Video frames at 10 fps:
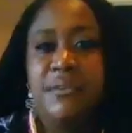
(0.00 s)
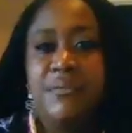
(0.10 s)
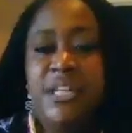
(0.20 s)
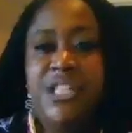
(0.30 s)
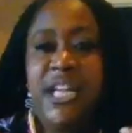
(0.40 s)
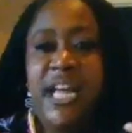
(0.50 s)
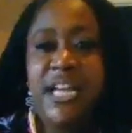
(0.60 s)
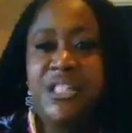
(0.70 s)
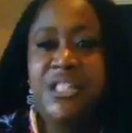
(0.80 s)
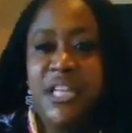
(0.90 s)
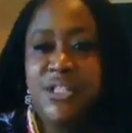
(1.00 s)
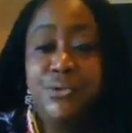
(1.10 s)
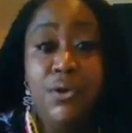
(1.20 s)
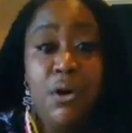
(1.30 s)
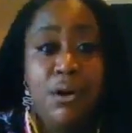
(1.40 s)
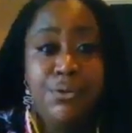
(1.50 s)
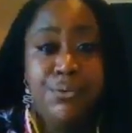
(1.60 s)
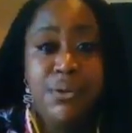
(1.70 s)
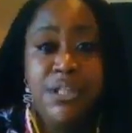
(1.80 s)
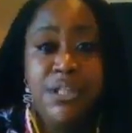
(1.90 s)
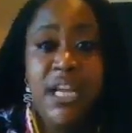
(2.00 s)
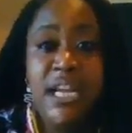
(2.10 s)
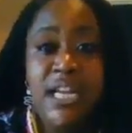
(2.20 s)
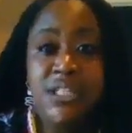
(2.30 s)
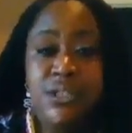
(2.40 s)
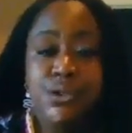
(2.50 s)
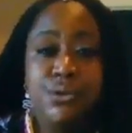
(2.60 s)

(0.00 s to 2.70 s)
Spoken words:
initiation as you've gone through initiation